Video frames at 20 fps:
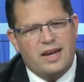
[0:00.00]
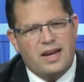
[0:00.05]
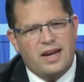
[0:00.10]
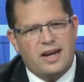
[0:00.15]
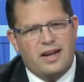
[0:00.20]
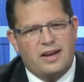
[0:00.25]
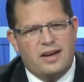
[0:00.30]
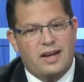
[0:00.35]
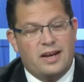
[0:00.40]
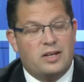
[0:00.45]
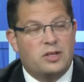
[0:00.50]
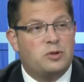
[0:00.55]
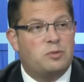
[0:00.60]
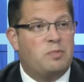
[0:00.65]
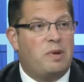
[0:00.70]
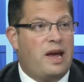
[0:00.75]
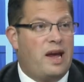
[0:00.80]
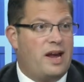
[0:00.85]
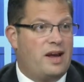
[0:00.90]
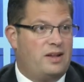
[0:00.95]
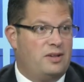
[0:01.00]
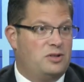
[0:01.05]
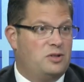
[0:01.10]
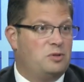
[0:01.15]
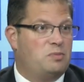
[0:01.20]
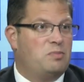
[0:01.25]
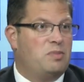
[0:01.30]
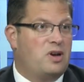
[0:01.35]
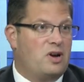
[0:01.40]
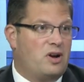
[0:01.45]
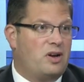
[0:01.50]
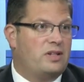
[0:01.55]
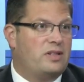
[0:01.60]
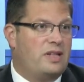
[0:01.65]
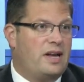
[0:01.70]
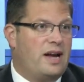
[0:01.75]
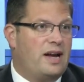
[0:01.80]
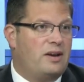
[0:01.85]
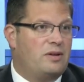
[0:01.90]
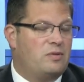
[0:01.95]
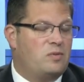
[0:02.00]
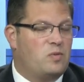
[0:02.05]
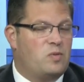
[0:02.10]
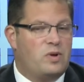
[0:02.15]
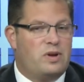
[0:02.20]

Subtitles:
it expands beyond that.